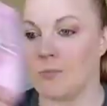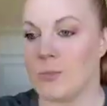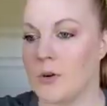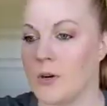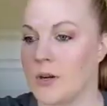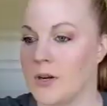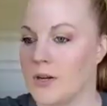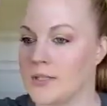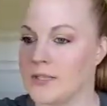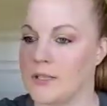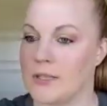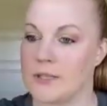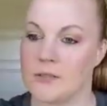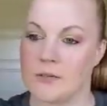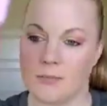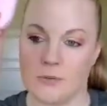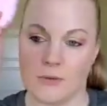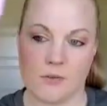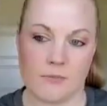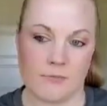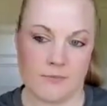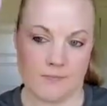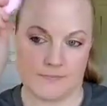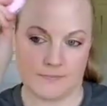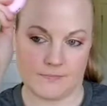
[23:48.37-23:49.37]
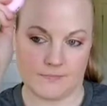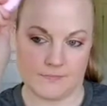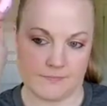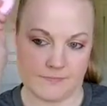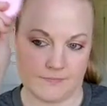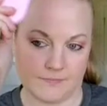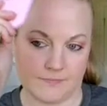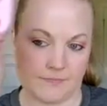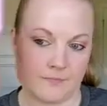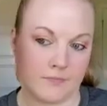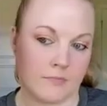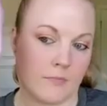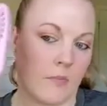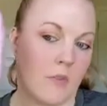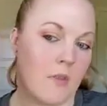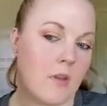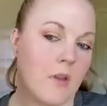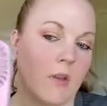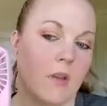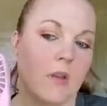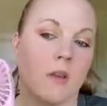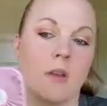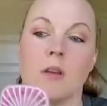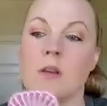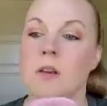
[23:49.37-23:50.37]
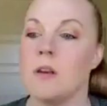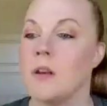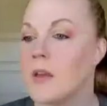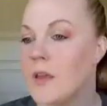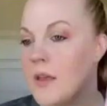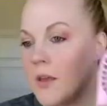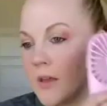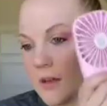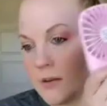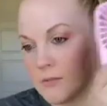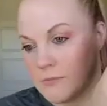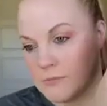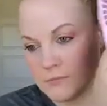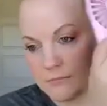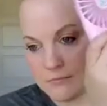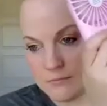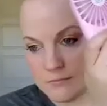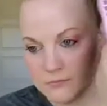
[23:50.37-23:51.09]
more accessible. And again,